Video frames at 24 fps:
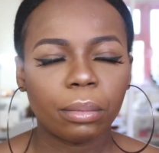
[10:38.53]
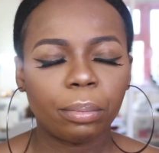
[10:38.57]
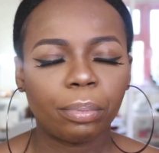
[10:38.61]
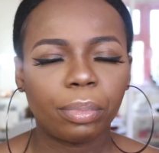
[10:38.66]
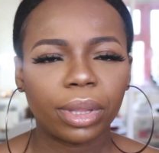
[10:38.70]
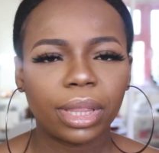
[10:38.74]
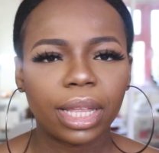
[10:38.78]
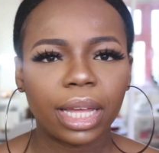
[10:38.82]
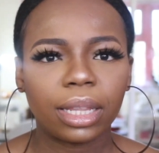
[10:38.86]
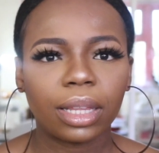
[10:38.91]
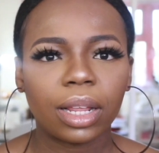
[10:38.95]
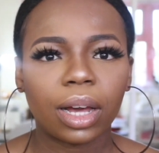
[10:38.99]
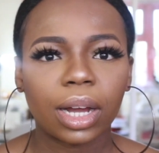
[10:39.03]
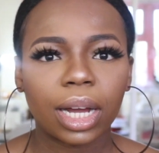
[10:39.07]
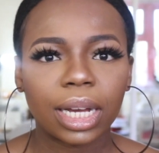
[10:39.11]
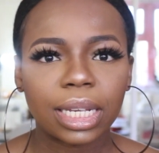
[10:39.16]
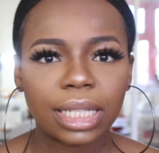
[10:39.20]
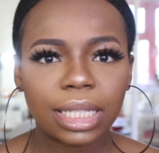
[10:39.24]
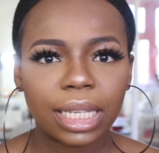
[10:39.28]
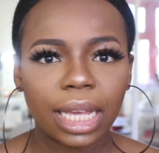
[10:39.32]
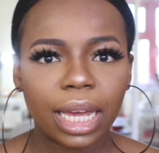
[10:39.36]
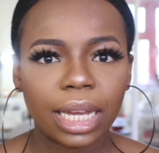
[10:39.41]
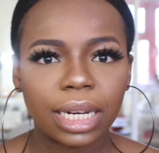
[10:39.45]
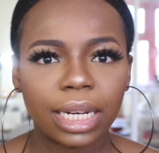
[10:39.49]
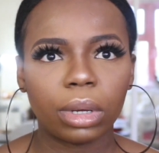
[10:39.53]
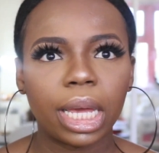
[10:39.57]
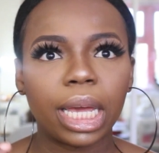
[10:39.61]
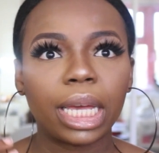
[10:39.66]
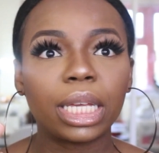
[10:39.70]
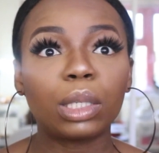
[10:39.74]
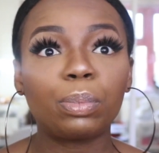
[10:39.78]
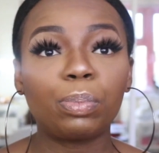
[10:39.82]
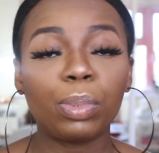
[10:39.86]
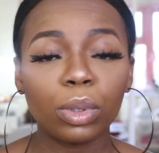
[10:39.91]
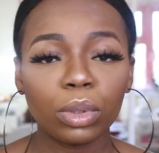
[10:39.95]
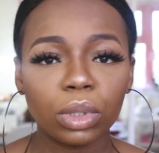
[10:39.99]
But then, like I said, it
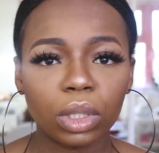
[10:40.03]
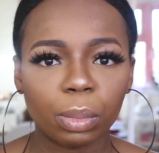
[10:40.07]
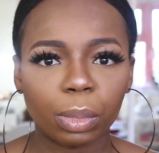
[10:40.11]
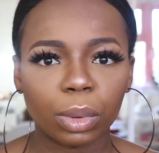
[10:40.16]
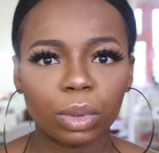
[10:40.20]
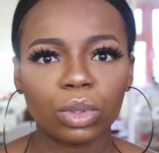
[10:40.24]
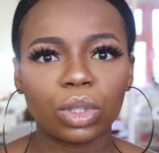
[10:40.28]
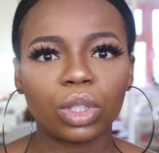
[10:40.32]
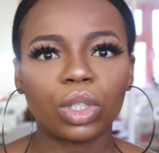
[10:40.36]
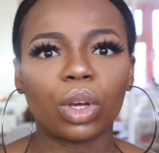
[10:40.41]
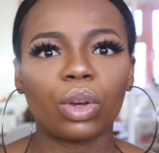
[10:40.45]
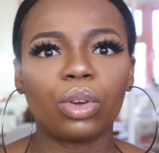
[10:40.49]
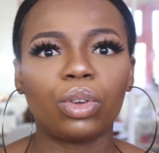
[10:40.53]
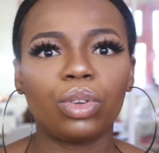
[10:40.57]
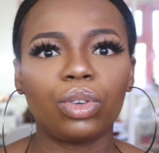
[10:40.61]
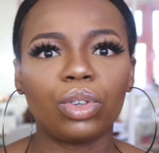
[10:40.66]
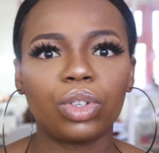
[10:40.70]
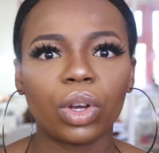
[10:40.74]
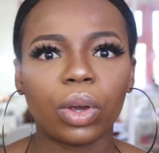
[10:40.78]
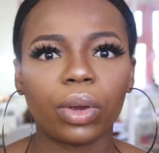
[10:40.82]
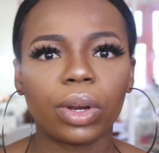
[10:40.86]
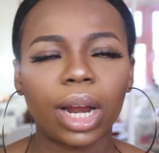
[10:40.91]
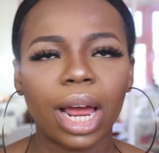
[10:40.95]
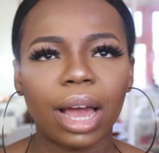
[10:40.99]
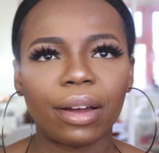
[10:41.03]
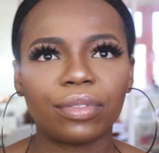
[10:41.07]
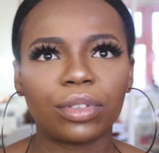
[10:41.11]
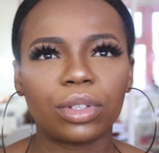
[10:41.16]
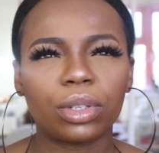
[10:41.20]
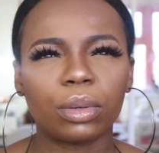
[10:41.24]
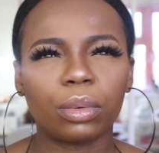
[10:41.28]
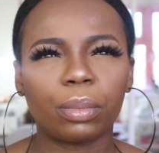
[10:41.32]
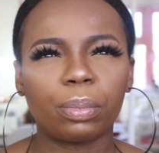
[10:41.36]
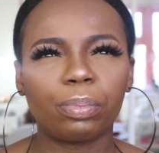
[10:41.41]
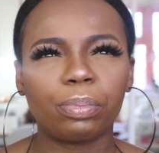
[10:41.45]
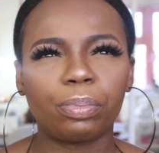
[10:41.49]
is buildable, so you don't have
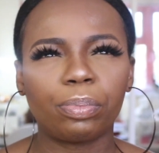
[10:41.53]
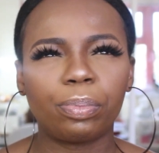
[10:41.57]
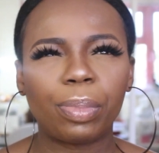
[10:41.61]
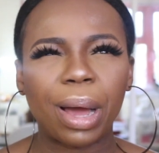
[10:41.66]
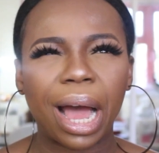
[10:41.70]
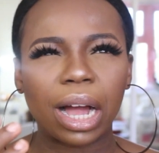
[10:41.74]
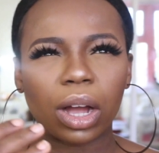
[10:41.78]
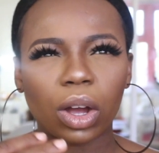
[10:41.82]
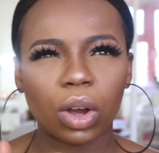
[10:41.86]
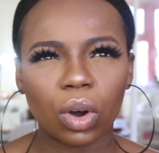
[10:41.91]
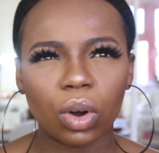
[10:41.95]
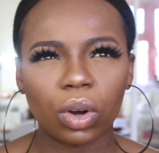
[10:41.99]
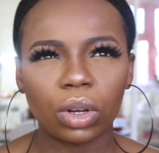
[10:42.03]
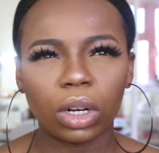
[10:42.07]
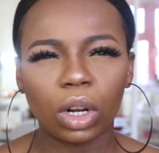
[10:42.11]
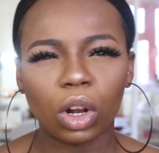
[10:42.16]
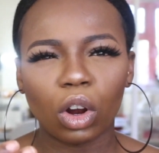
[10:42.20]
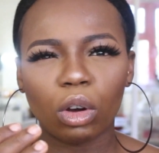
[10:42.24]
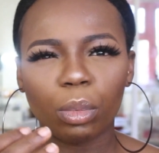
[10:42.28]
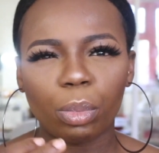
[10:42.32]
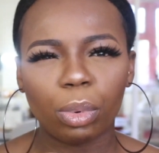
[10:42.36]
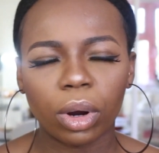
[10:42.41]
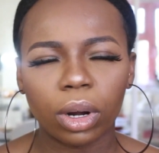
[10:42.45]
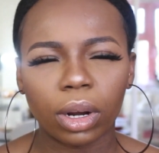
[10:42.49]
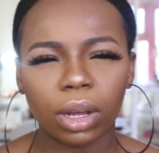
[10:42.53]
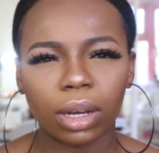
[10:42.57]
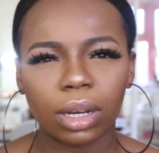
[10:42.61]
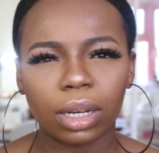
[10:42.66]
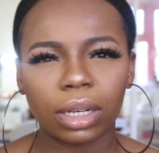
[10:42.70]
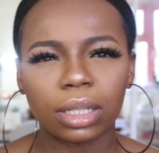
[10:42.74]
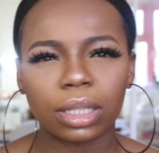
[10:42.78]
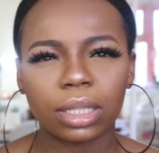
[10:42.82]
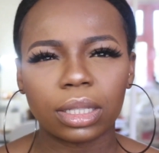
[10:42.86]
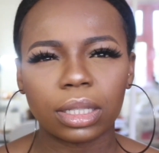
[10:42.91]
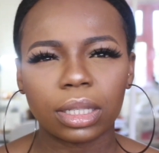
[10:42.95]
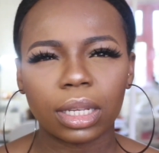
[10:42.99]
to pack on a lot of
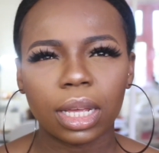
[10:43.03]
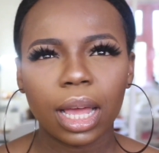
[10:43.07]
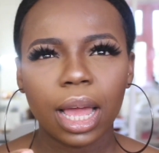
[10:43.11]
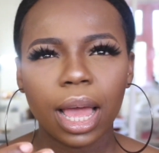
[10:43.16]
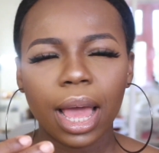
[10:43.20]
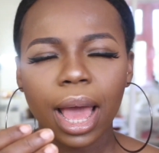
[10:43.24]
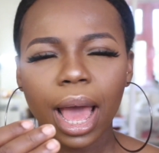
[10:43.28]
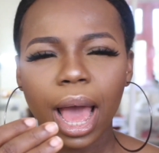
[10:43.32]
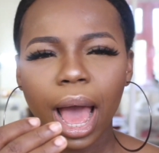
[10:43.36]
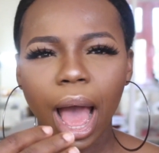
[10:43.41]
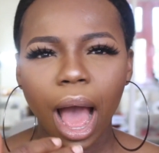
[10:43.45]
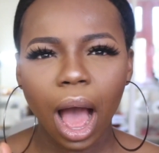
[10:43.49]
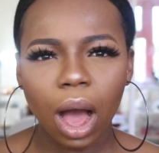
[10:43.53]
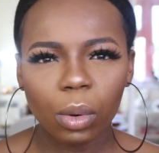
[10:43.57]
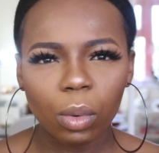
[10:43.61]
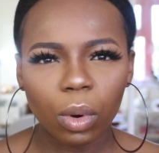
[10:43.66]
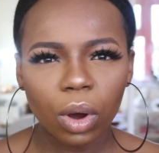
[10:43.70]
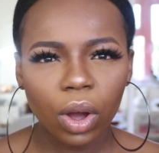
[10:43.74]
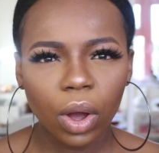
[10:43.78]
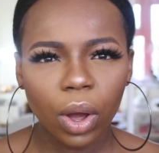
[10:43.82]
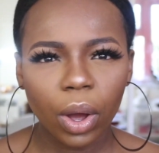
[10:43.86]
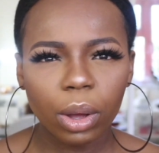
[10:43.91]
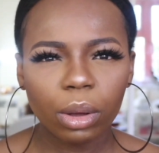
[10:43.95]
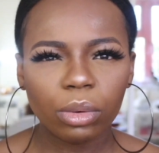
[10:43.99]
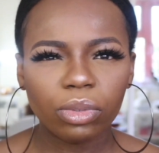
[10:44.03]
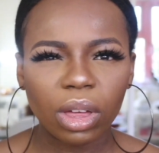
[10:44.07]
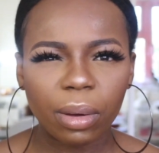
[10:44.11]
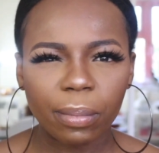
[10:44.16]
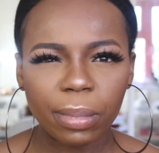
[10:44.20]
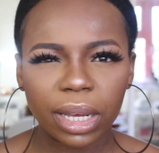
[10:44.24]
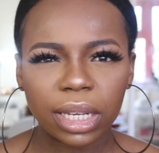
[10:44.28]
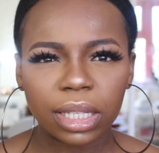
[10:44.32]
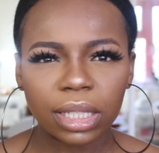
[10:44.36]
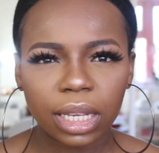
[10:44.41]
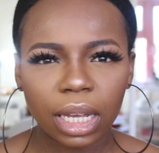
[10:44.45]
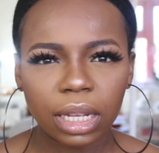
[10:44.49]
products at one go, if that
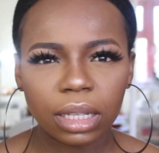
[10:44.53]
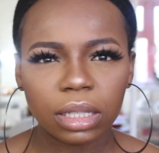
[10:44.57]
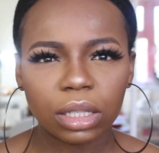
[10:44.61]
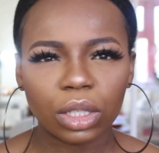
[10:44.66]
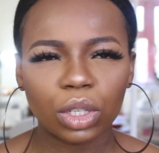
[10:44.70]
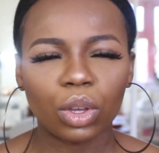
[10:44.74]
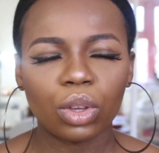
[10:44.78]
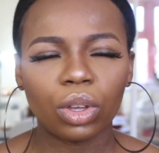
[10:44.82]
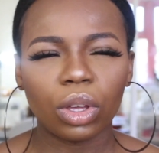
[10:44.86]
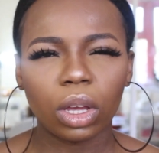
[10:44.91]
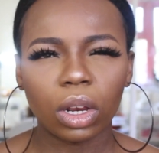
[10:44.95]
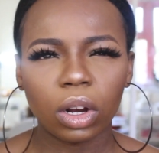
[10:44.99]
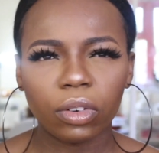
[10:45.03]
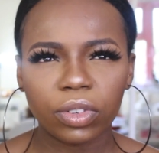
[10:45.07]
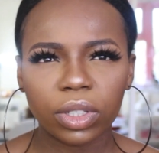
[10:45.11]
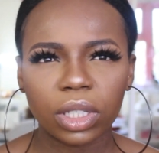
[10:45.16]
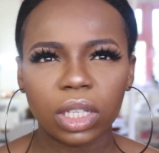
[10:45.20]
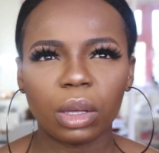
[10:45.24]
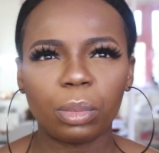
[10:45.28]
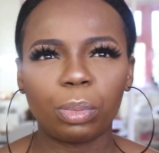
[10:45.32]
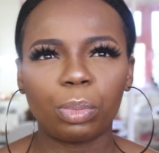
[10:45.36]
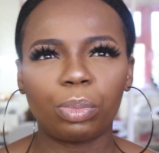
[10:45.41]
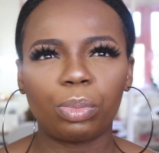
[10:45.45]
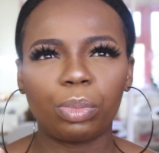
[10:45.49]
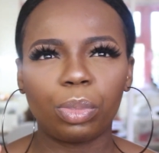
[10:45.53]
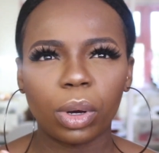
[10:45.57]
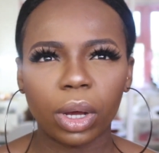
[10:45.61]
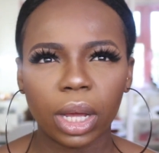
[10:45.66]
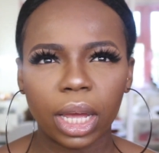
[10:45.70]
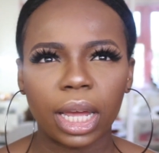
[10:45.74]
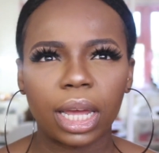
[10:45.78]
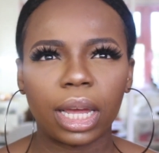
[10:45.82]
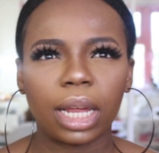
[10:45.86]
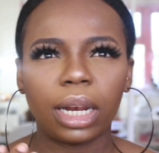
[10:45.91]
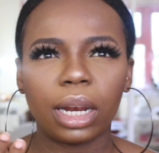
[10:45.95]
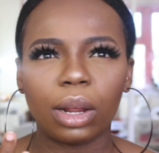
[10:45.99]
makes sense. So you can obviously put
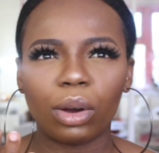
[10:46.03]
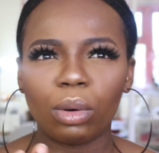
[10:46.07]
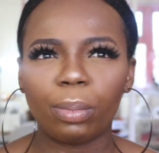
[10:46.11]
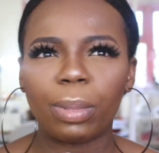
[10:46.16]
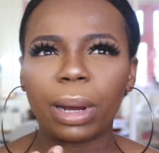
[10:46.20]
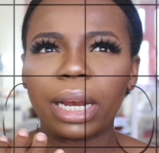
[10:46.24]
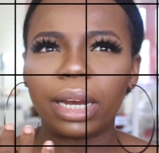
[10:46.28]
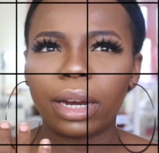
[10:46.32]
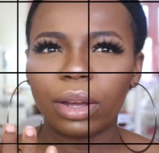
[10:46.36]
it little by